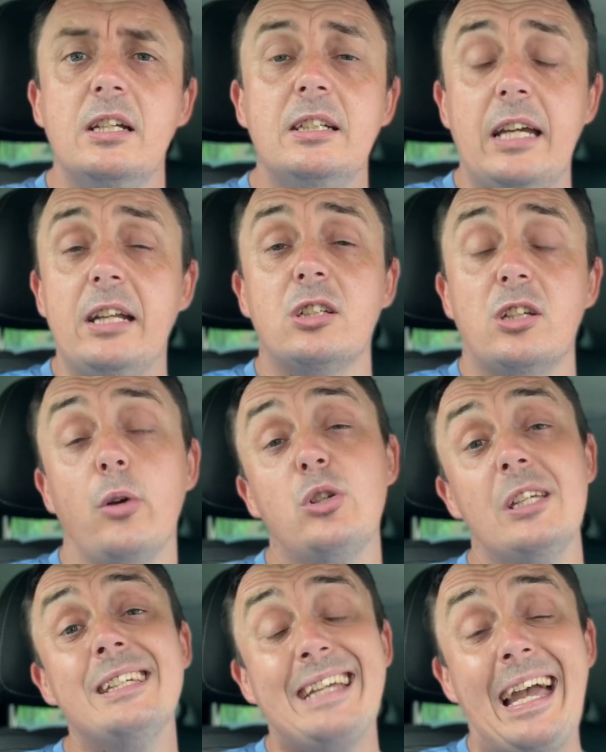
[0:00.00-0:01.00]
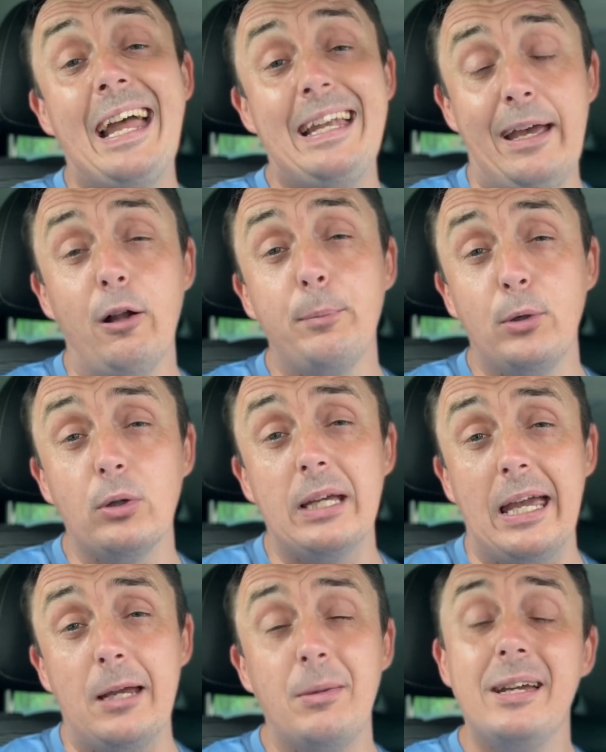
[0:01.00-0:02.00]
Tennis coaching can help your
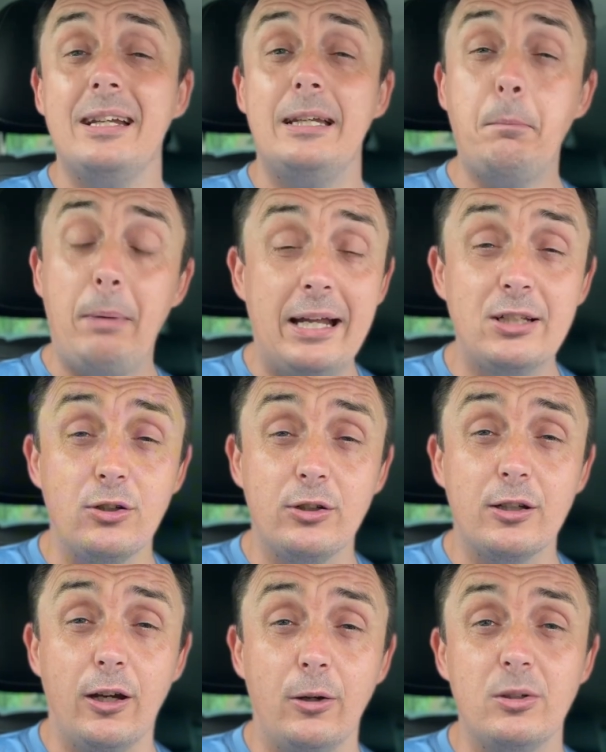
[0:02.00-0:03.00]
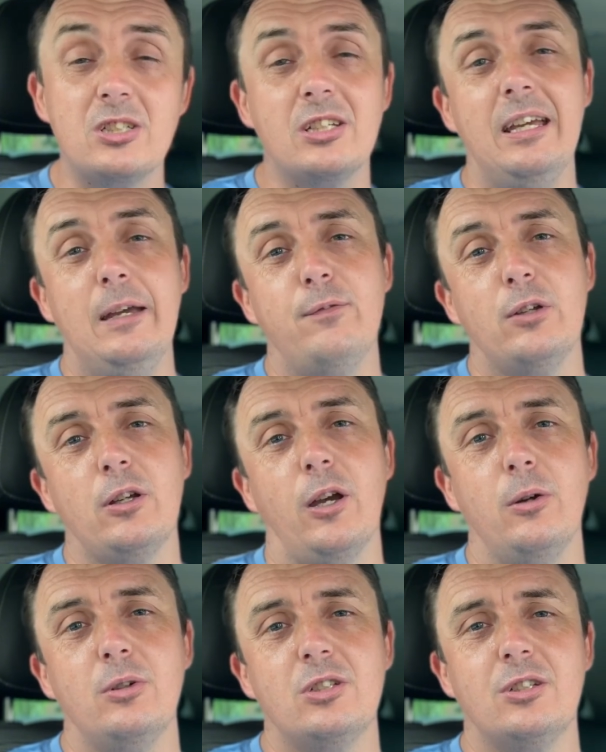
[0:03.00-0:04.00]
game. Depends on the coach. If the
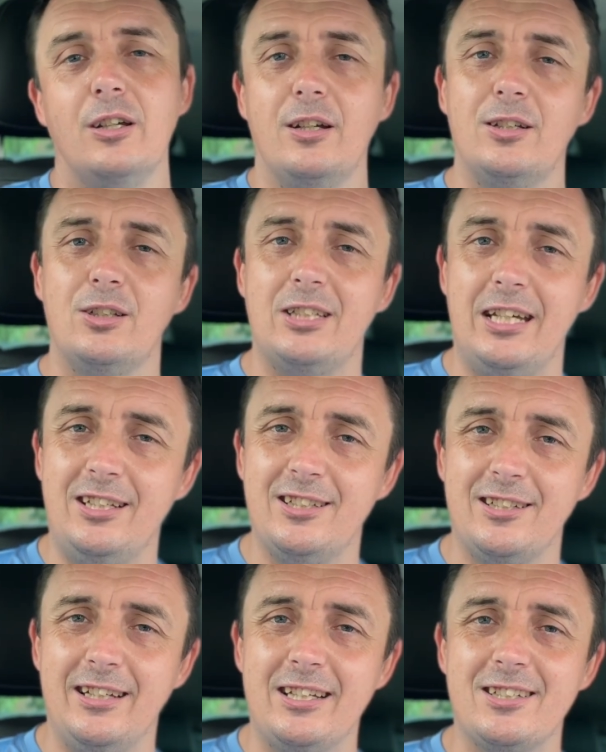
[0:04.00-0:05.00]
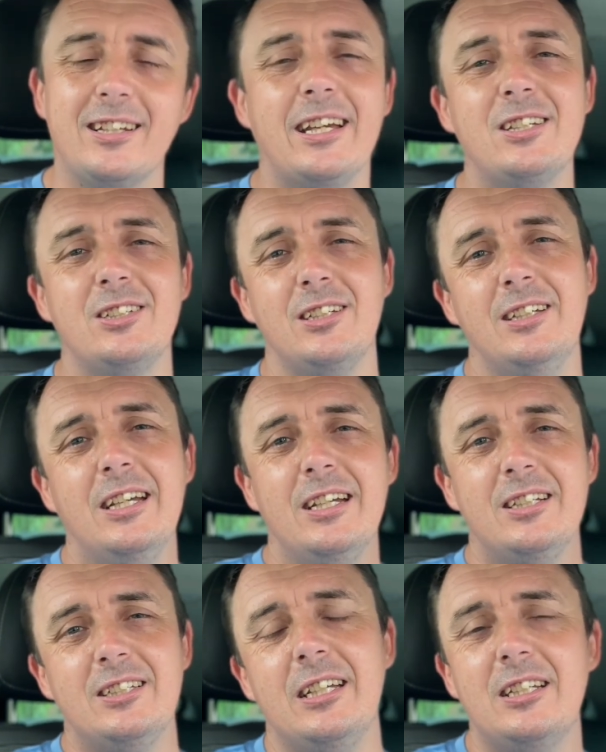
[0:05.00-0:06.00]
coach teaches in isolation,
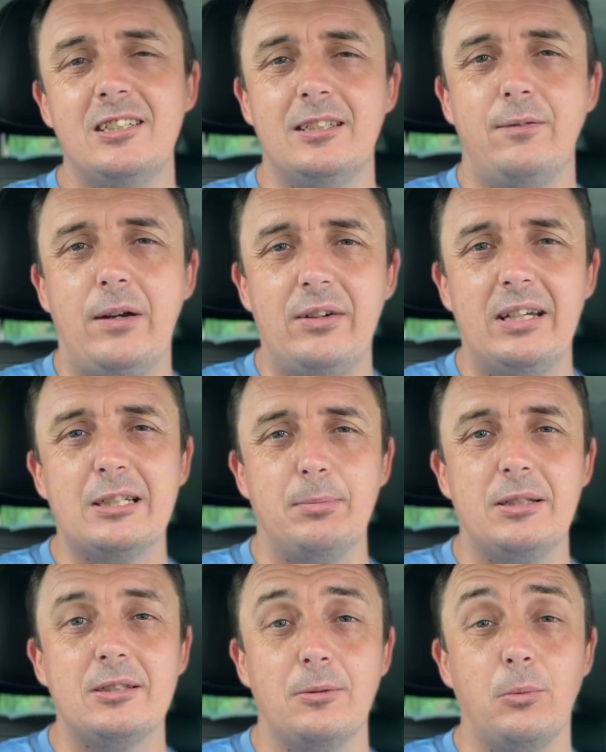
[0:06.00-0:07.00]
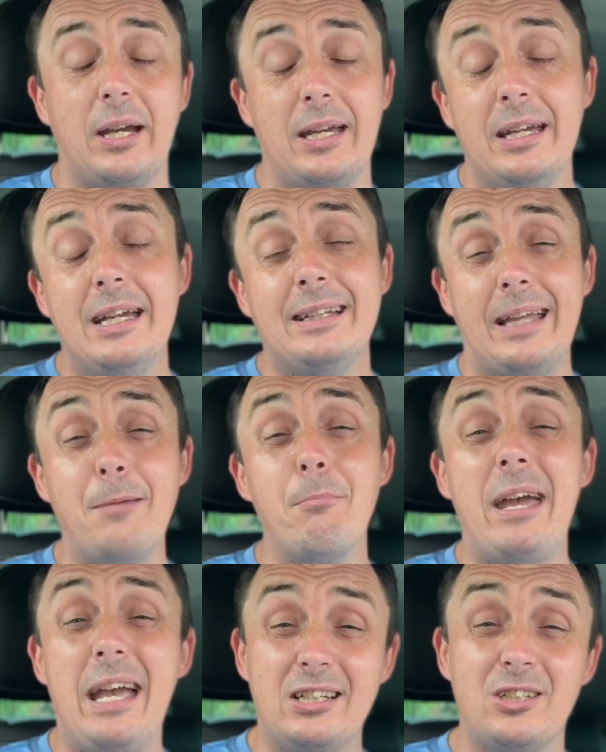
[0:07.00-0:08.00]
teaches in a very explicit way, they
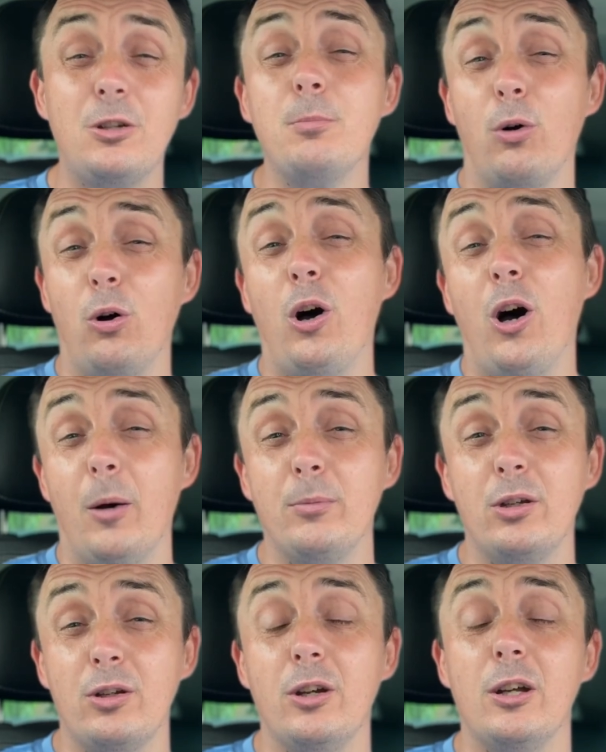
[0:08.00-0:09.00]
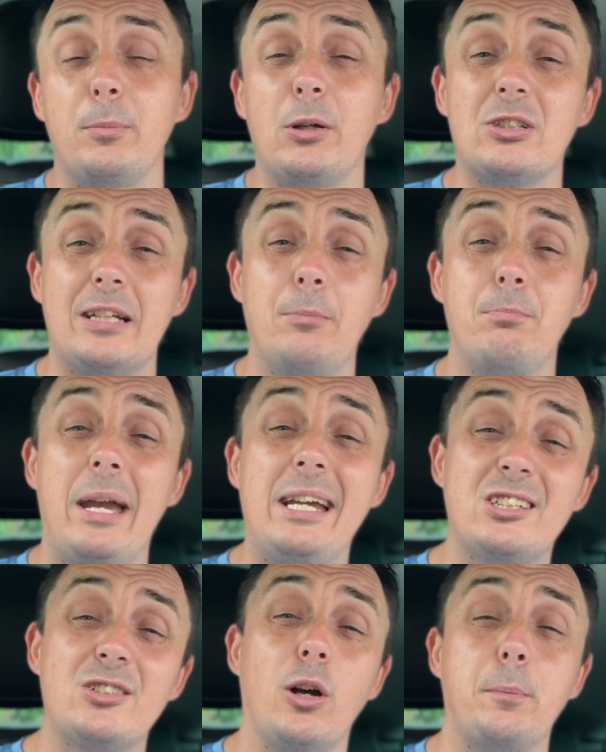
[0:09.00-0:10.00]
may actually do more harm than good because they may
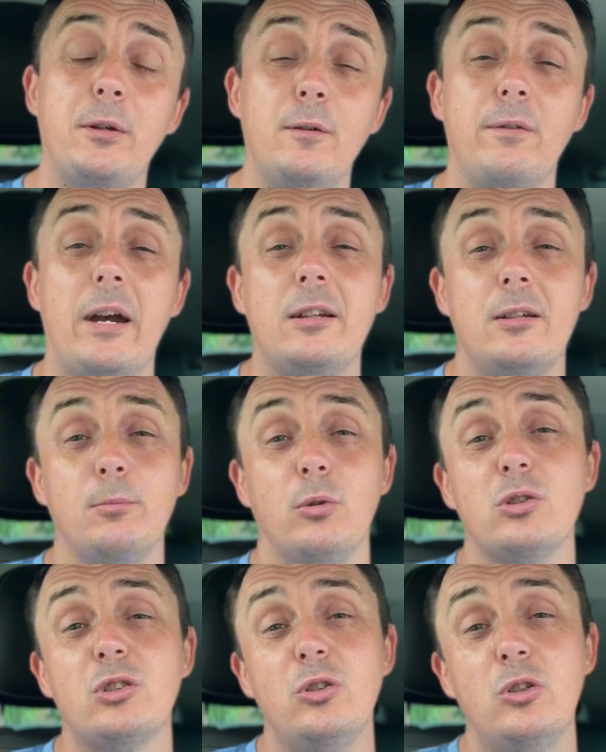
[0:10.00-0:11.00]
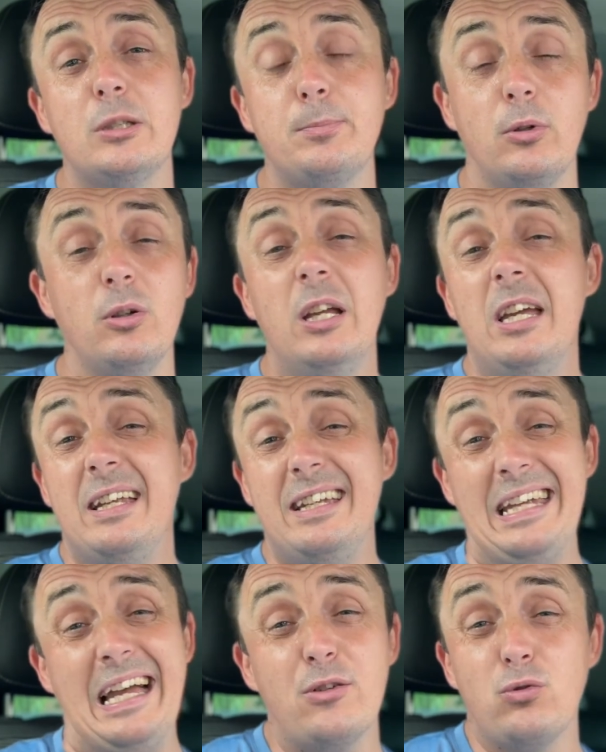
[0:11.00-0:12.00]
stop you finding more suitable
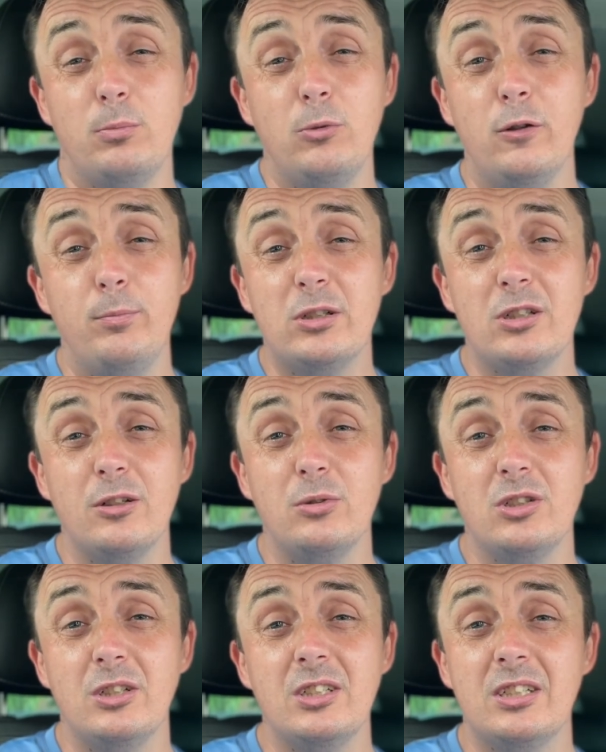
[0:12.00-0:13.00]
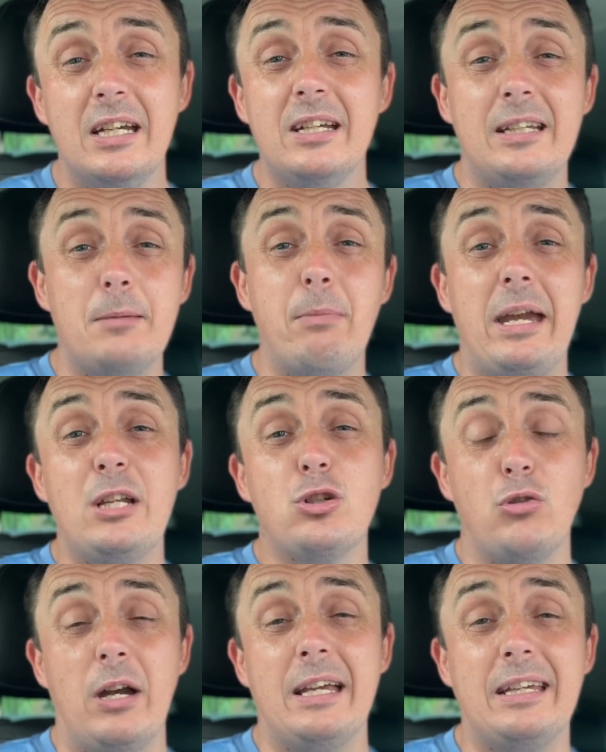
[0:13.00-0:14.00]
natural movement solutions. They may
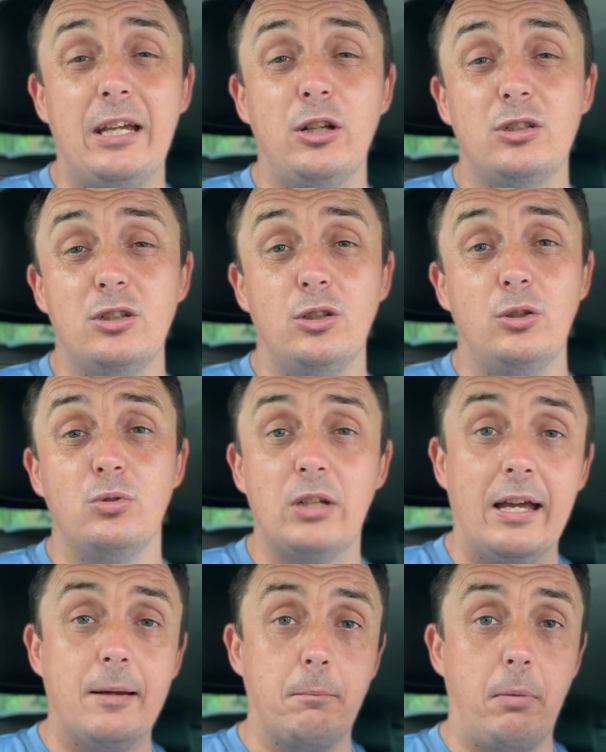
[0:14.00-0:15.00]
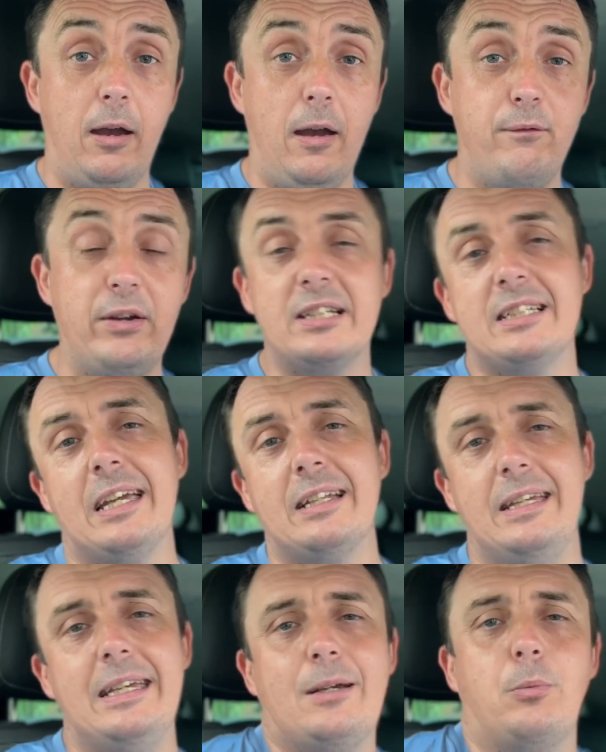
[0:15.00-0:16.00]
try and get you to use perfect
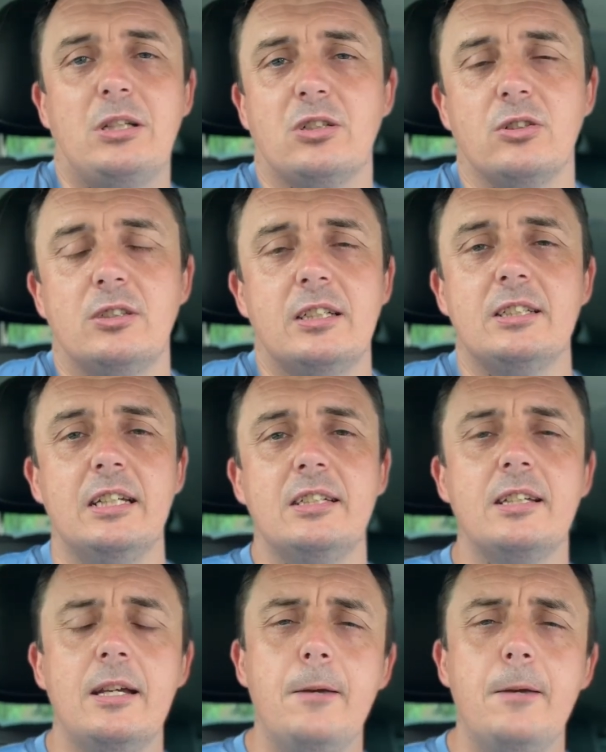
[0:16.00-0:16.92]
technique, which doesn't exist.